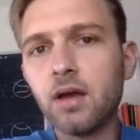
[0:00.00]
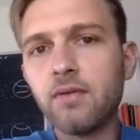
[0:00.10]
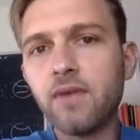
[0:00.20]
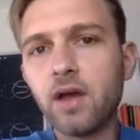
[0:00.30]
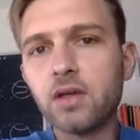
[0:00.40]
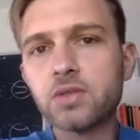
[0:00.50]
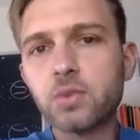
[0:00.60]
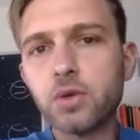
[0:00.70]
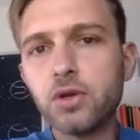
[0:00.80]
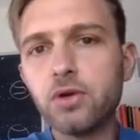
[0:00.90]
values
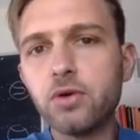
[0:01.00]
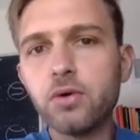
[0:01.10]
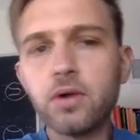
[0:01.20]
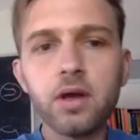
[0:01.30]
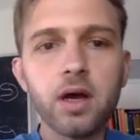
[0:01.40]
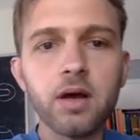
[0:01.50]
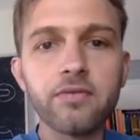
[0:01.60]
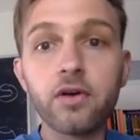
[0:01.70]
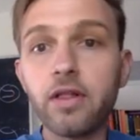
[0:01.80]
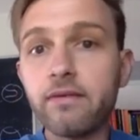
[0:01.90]
were new
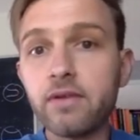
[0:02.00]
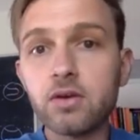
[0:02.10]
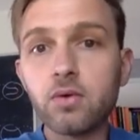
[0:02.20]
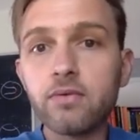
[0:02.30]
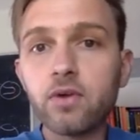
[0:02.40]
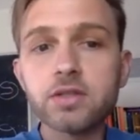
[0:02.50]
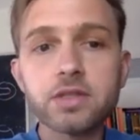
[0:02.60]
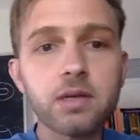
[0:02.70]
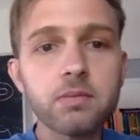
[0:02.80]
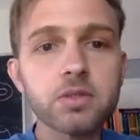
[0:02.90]
for 11 and 12
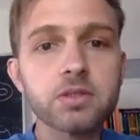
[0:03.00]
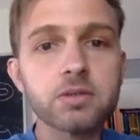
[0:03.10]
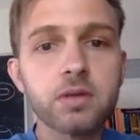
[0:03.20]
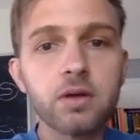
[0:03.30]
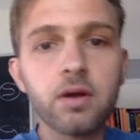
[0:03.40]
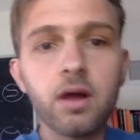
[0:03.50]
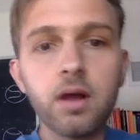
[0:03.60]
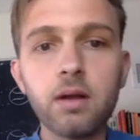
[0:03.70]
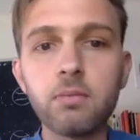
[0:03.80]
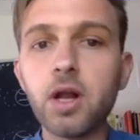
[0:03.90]
crossing numbers,
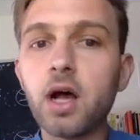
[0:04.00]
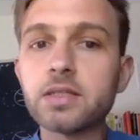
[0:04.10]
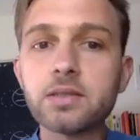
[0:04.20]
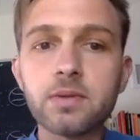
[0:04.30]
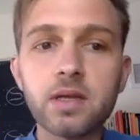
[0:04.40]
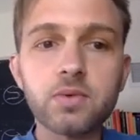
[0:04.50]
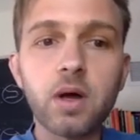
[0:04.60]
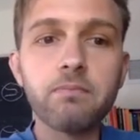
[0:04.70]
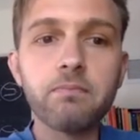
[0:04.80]
and number knots as well.